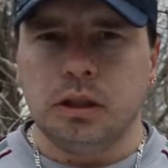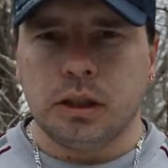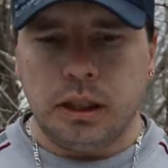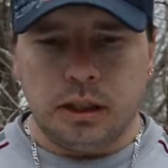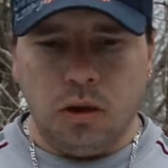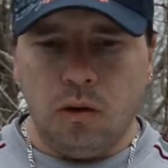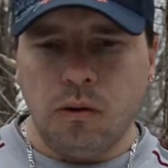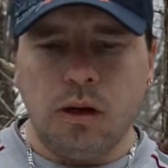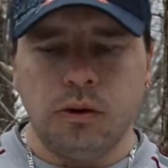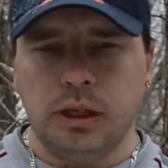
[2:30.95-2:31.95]
get the
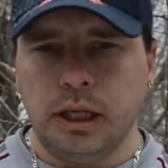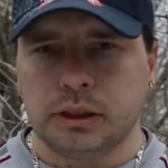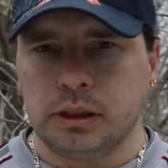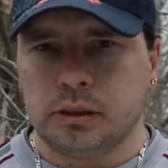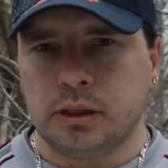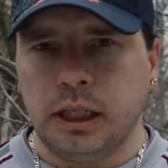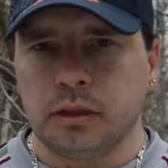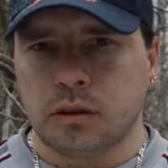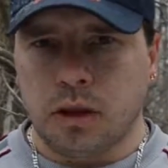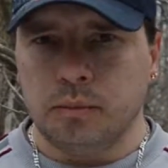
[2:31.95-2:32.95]
hoe out and actually take
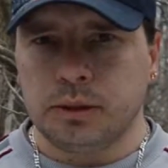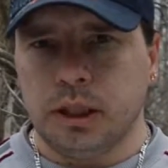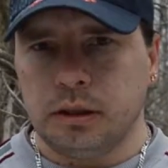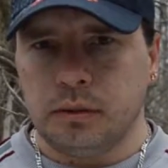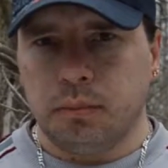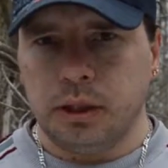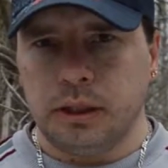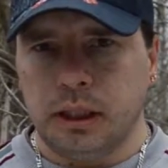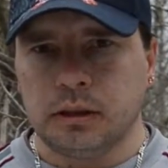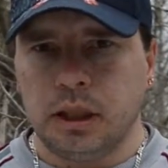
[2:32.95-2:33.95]
those lumps down and put it
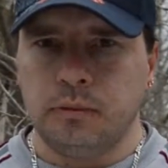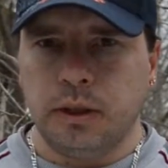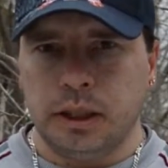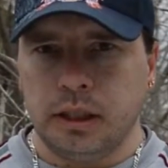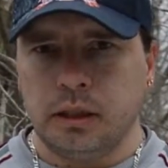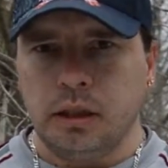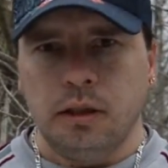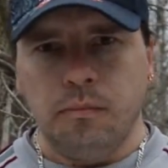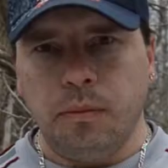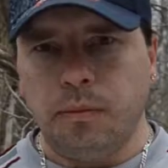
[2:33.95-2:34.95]
down laneway, and then
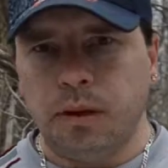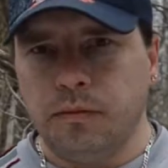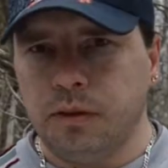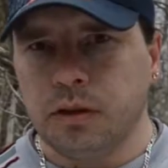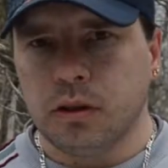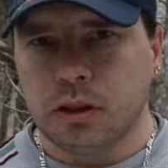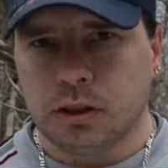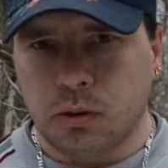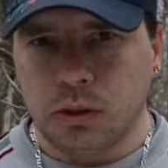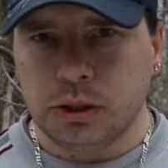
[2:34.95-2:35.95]
maybe a vehicle could
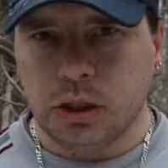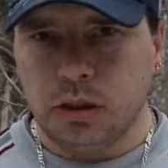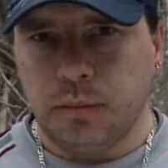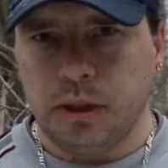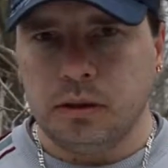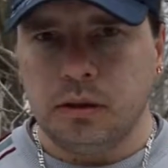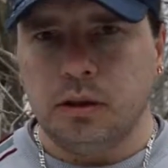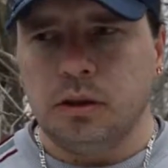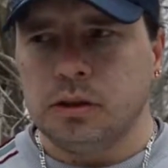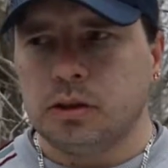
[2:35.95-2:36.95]
squish a little bit.
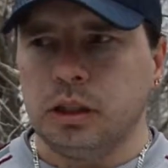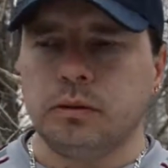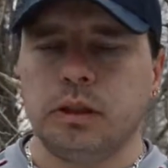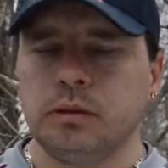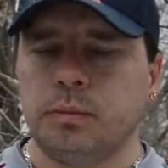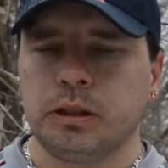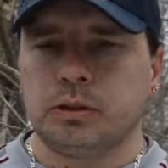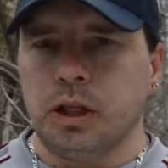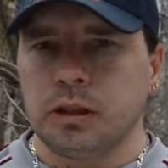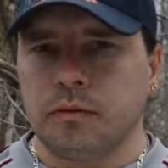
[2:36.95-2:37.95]
So that's what those big
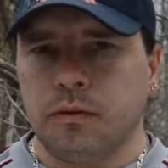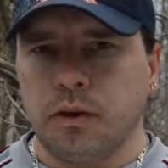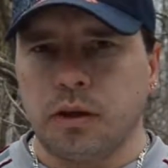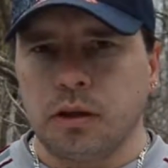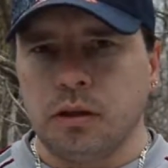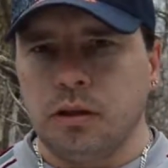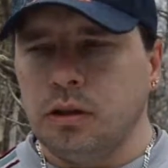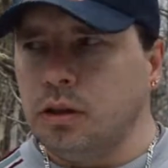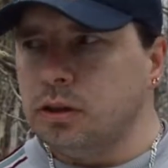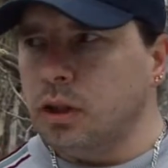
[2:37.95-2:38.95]
trucks are for.
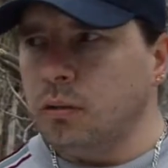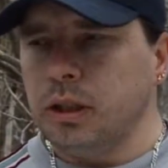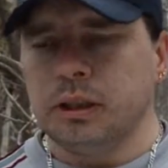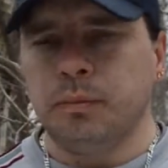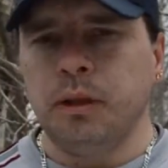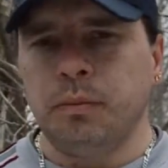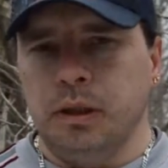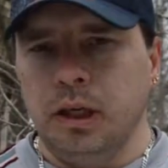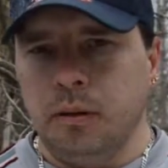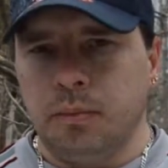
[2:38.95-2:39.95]
So when it's beeping
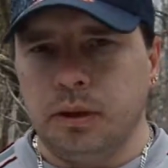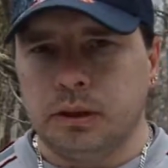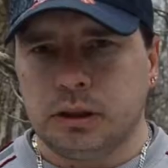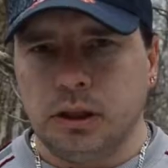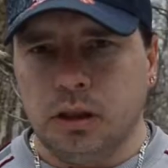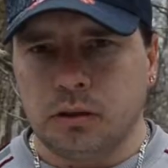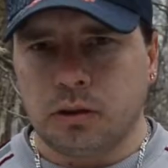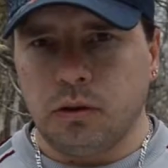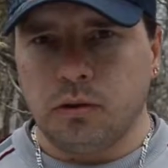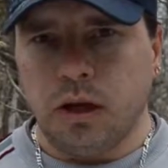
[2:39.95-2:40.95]
up, it's, you know,
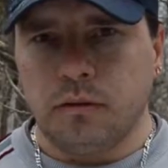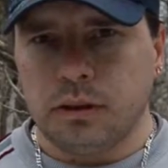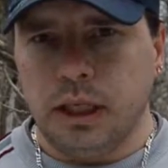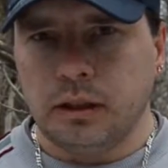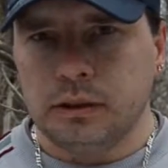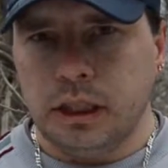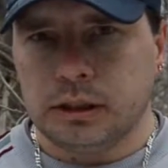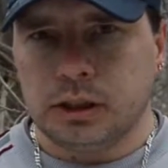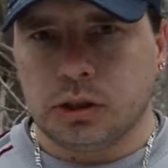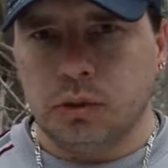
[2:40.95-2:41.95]
throwing gravel down and
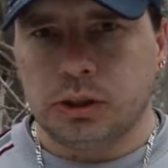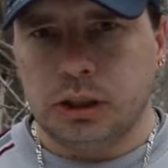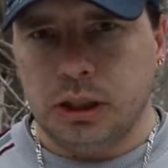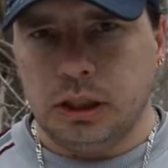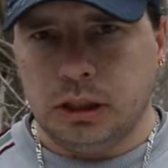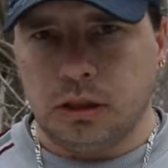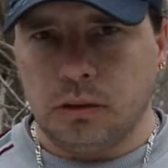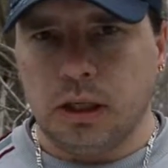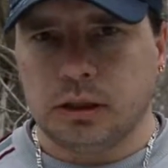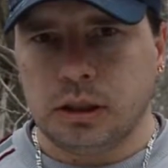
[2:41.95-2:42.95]
actually squishing it into the
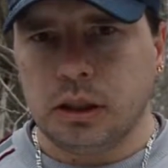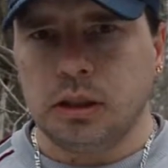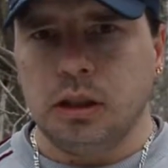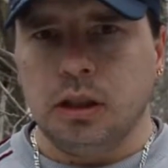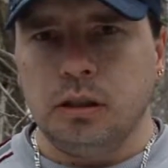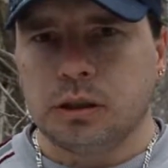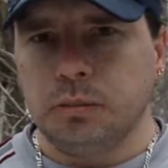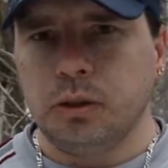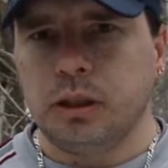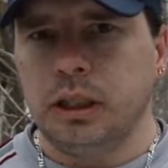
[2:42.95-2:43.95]
ruts and then
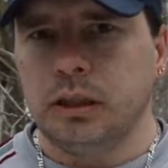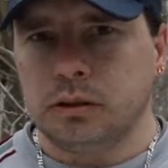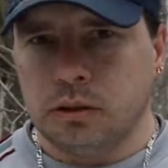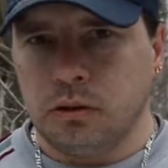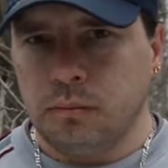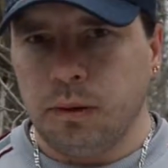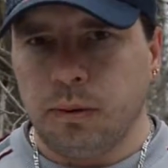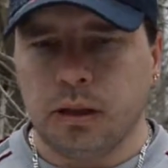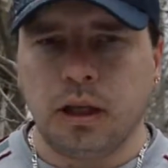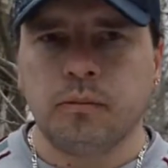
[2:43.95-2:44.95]
smoothing it out so it'd be
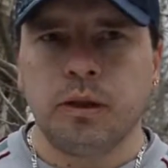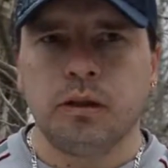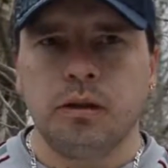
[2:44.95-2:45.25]
better laneway.